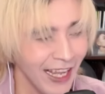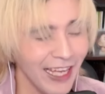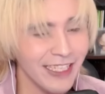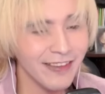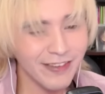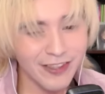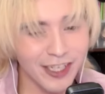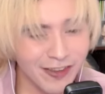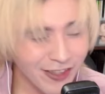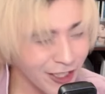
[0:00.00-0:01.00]
And it's
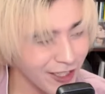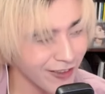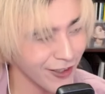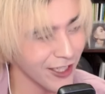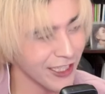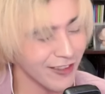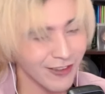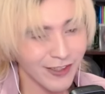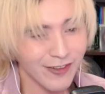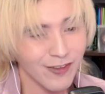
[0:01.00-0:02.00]
such a good song. It's
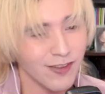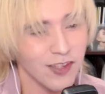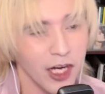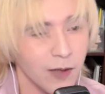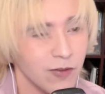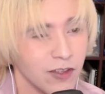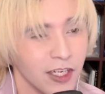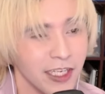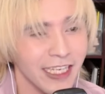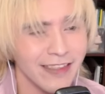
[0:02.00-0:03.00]
such a soft
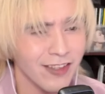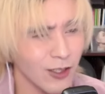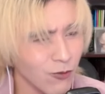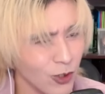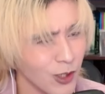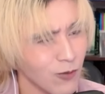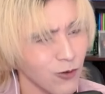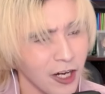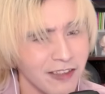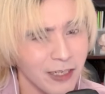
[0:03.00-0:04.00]
song. It's good for the
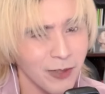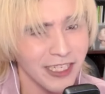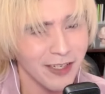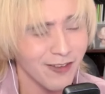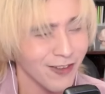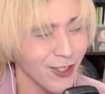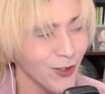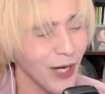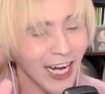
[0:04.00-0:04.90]
fall time right now too.